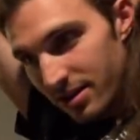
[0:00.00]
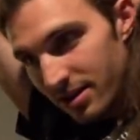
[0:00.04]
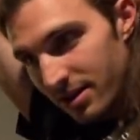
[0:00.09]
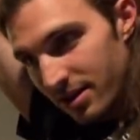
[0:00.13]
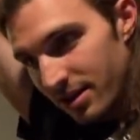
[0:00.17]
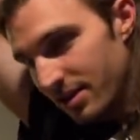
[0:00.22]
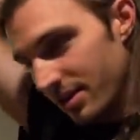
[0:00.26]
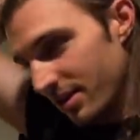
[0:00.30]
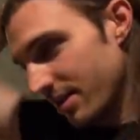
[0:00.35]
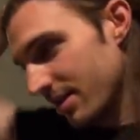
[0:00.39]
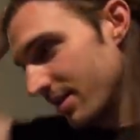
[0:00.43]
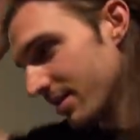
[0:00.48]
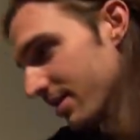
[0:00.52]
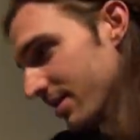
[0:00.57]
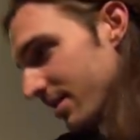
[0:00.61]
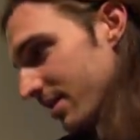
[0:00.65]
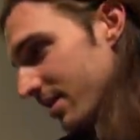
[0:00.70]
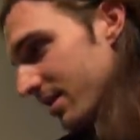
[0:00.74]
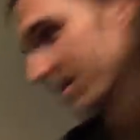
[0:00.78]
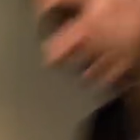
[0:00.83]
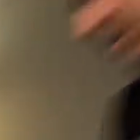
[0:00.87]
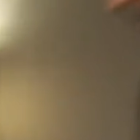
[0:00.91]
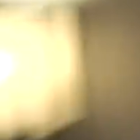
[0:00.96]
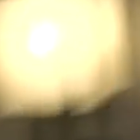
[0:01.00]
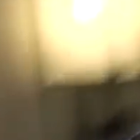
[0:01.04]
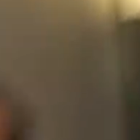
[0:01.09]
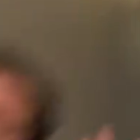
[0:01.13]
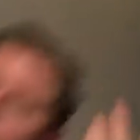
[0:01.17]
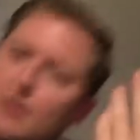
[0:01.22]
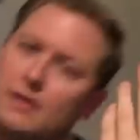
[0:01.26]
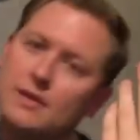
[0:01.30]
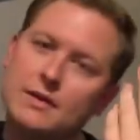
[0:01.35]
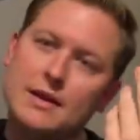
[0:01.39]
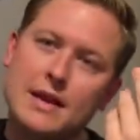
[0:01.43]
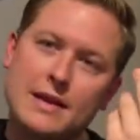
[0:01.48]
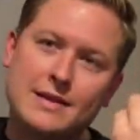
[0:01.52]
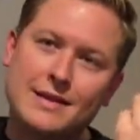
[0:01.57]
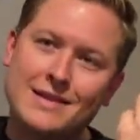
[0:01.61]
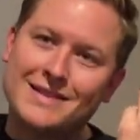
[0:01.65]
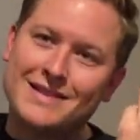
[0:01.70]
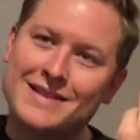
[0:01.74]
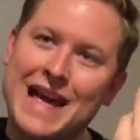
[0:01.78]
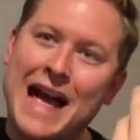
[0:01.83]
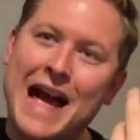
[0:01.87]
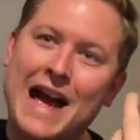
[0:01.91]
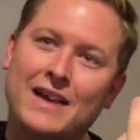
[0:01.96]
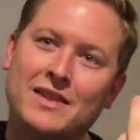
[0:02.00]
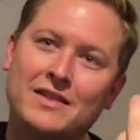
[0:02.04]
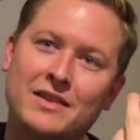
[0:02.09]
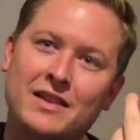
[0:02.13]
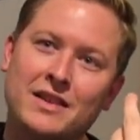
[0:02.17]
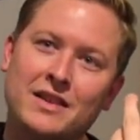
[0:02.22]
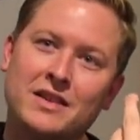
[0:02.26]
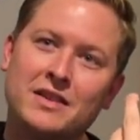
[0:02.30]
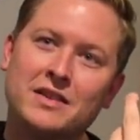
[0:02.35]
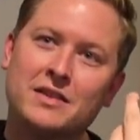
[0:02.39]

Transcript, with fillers: to swim, Coop? Or eat. That's exactly the